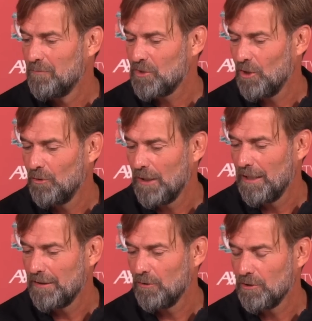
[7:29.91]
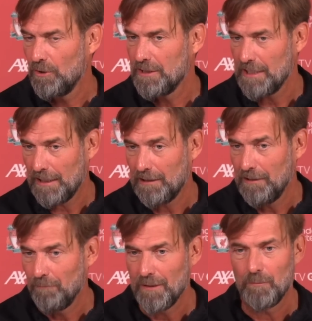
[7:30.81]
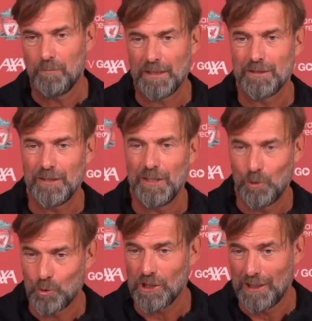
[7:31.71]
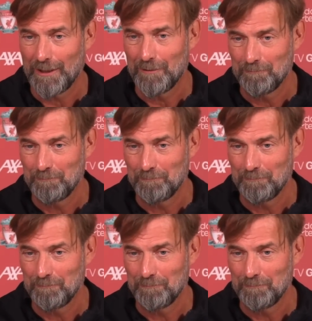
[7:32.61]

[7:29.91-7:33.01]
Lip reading: So I don't know exactly. But it looks like.